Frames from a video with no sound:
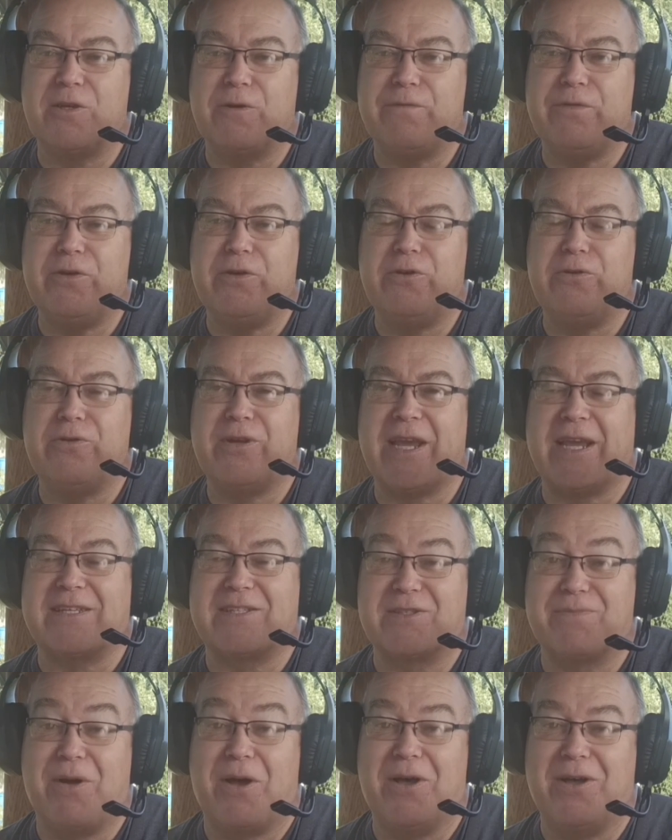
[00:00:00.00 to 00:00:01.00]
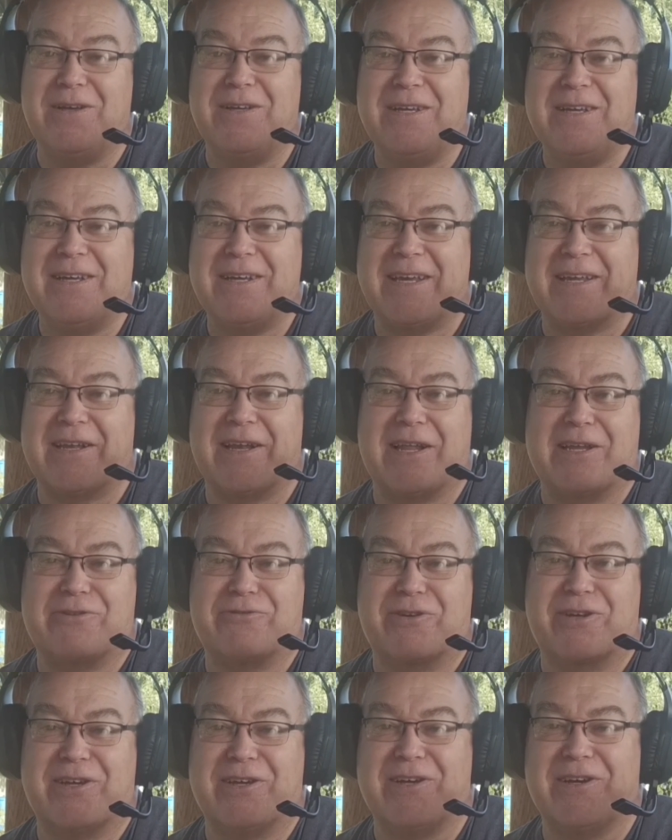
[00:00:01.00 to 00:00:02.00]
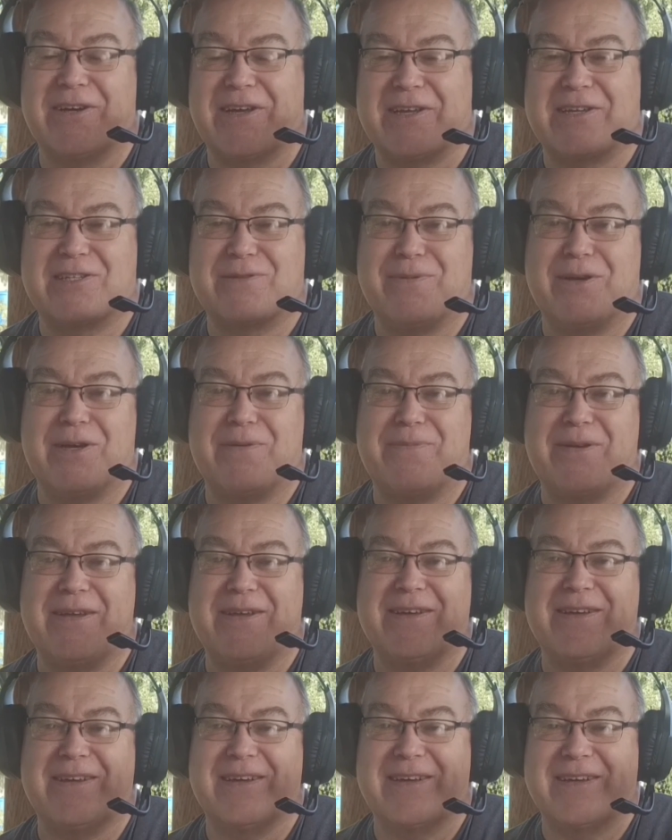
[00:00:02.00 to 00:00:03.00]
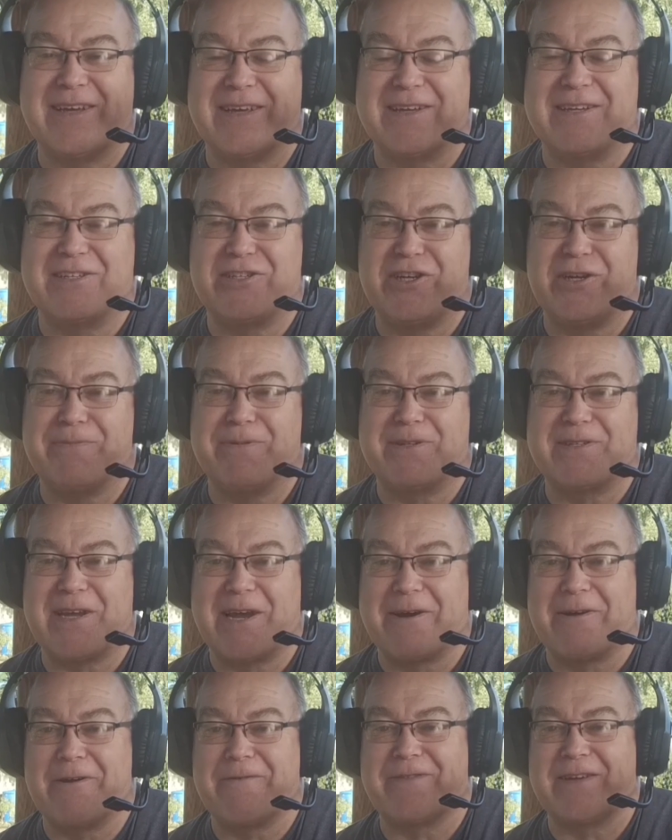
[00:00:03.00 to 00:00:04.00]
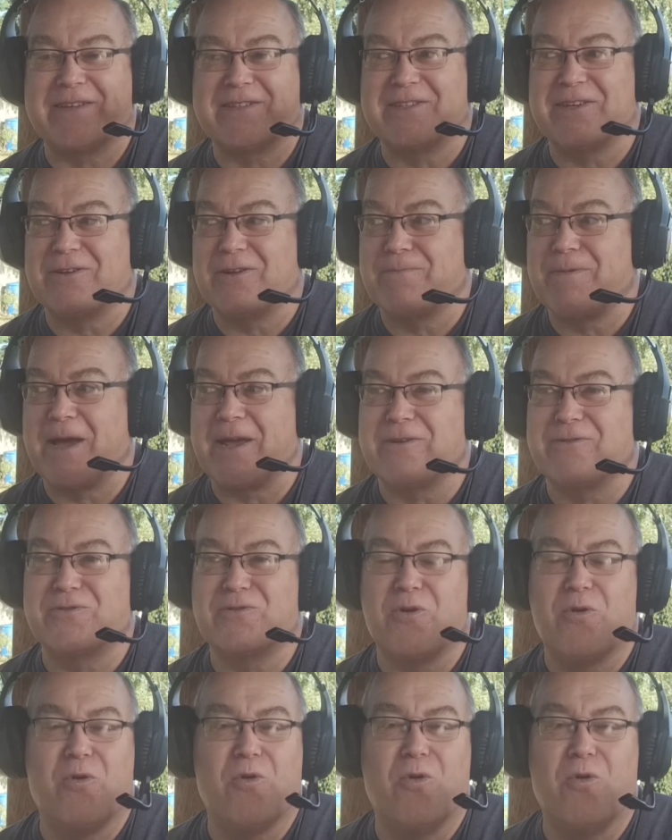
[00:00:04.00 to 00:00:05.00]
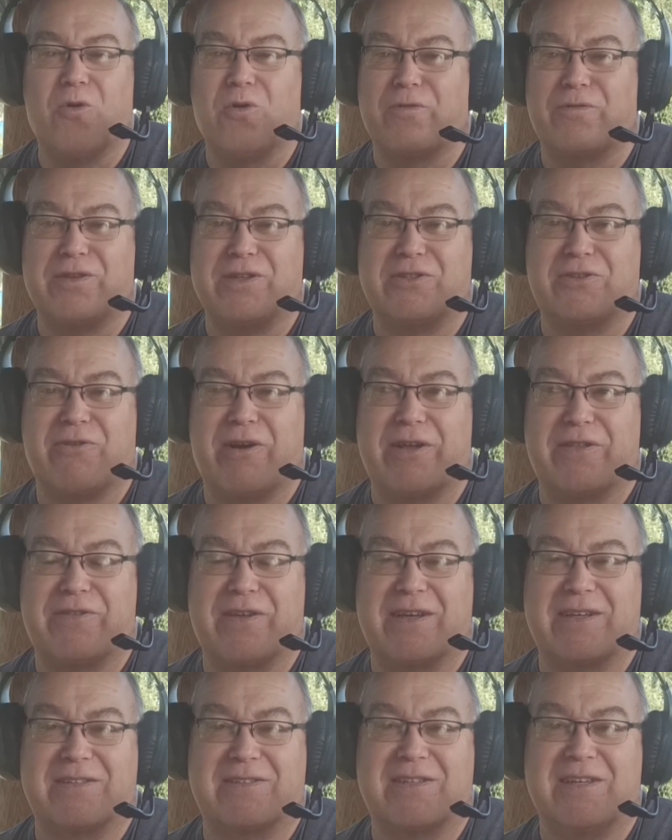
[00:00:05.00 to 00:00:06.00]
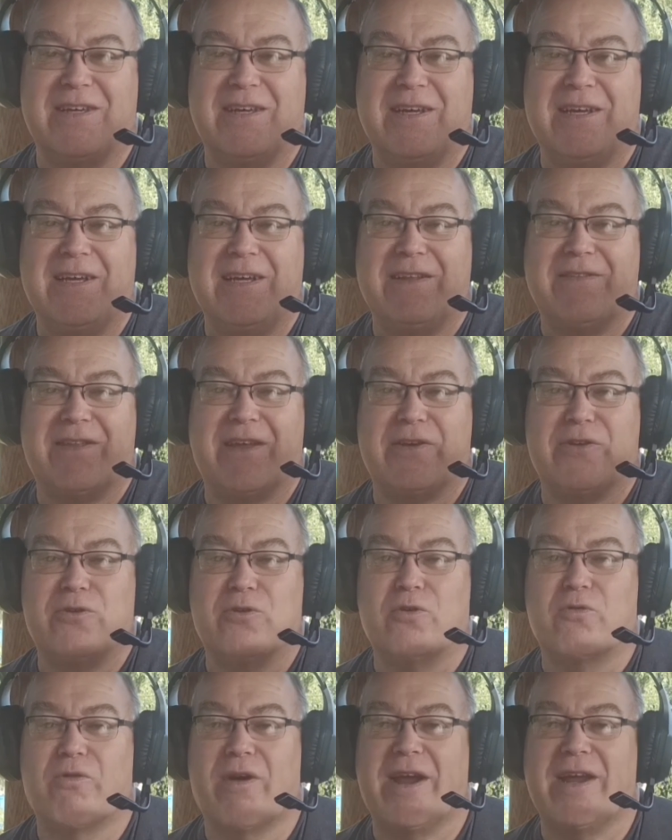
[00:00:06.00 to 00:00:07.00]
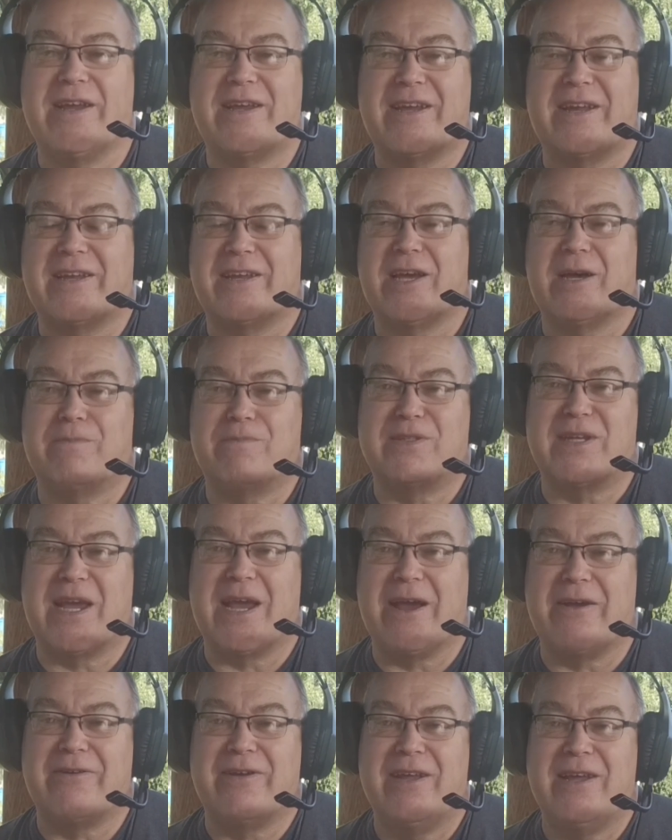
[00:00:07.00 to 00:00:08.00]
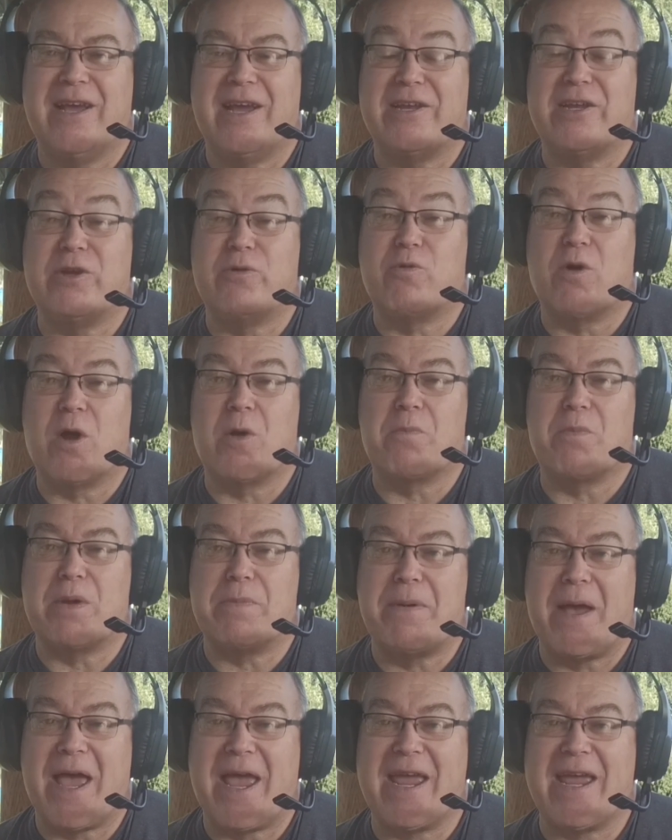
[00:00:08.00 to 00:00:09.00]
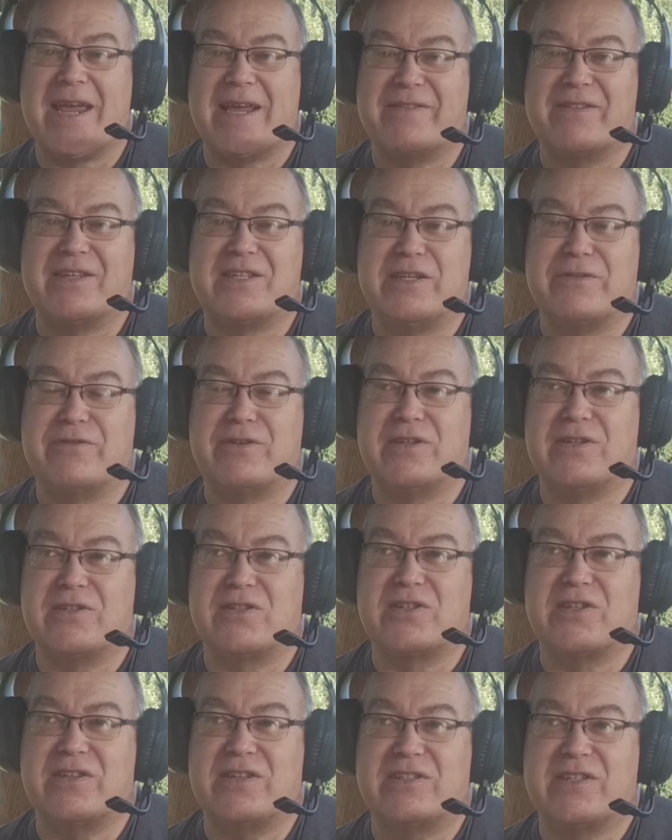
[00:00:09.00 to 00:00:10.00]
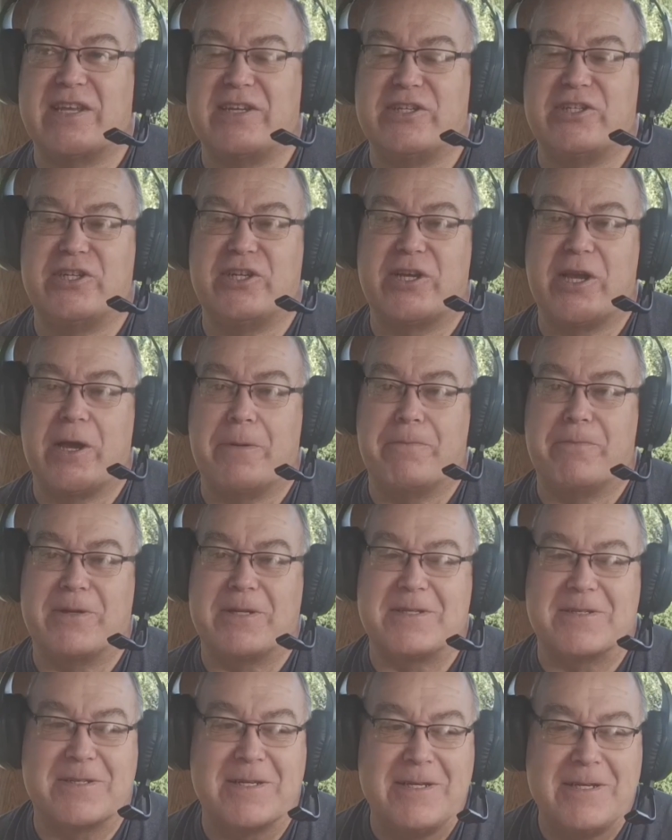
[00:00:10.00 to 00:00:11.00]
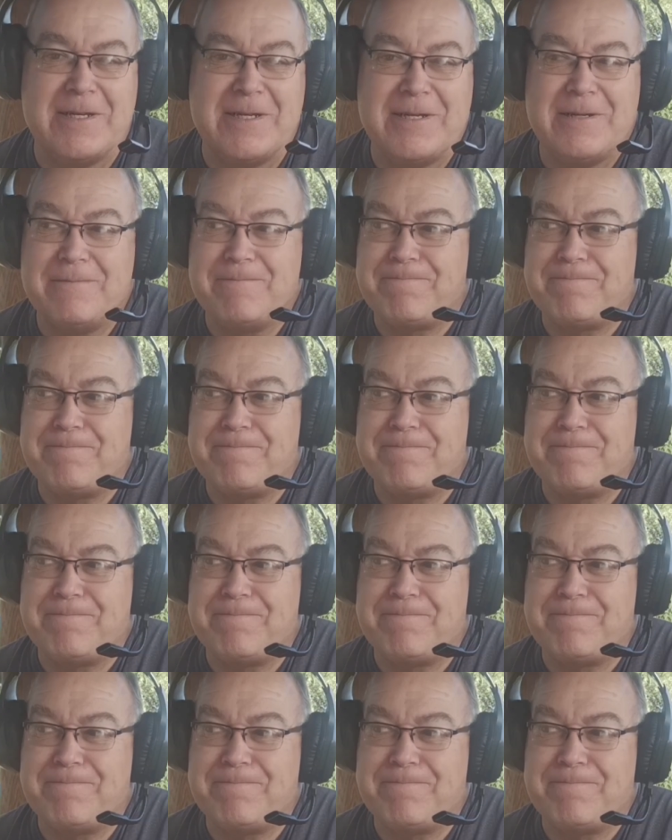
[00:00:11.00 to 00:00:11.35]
So if you get smart, get an electric car, get a smart meter, get a cheaper tariff, get solar panels, all of these great things, then your rate can come down and you won't be paying the dividends to these energy companies